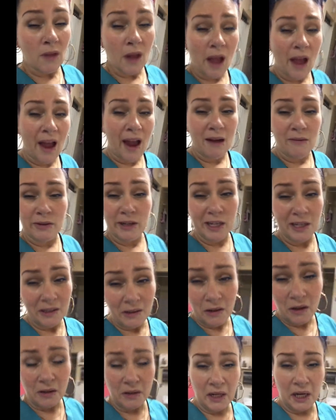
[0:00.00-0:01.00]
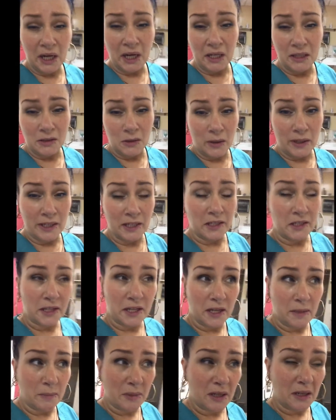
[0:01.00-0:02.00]
I haven't eaten all day, so I need to
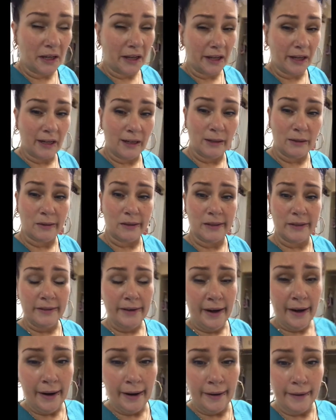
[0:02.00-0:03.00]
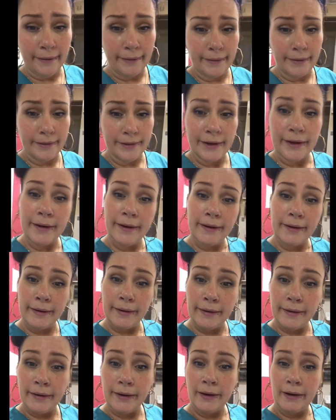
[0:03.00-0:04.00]
get me like a little snack or
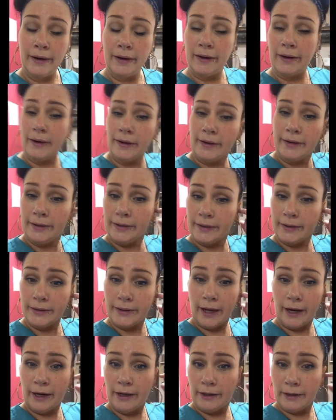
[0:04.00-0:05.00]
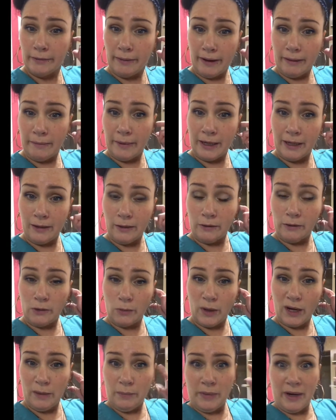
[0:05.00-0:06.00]
something because I need the right way to lose
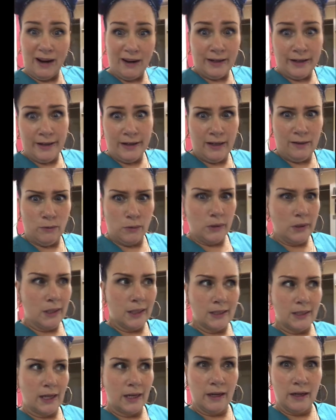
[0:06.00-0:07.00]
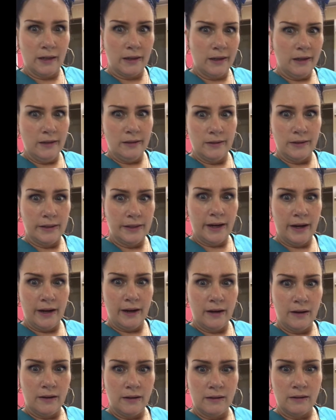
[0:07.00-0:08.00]
weight, but I didn't even realize I hadn't eaten
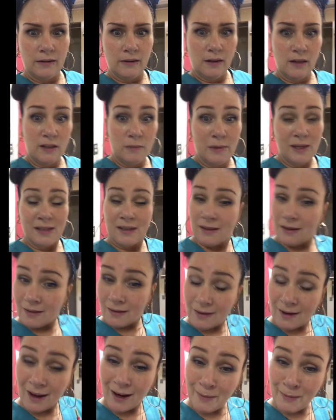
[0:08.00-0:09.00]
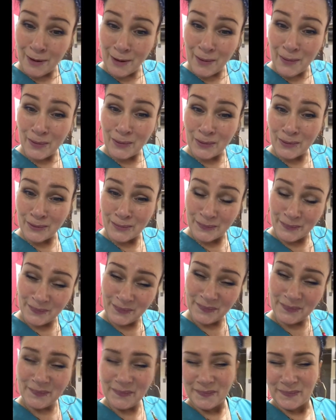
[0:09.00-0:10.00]
today because my son came
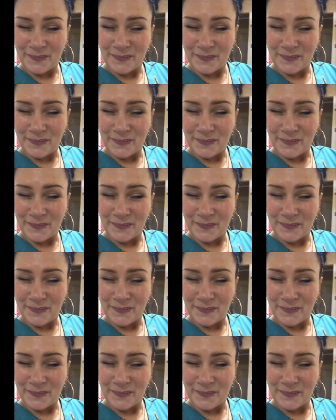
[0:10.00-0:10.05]
home